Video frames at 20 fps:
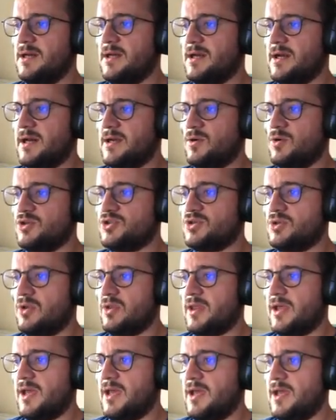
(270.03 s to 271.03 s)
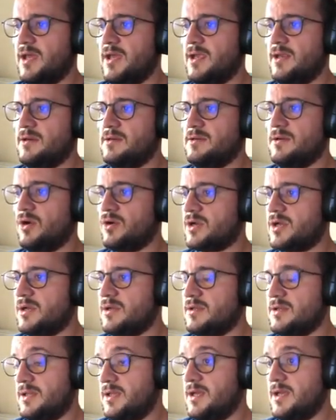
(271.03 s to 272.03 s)
and also the
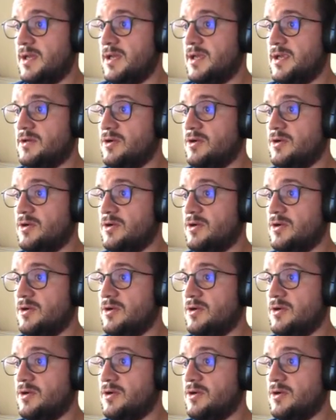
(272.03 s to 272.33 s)
eh,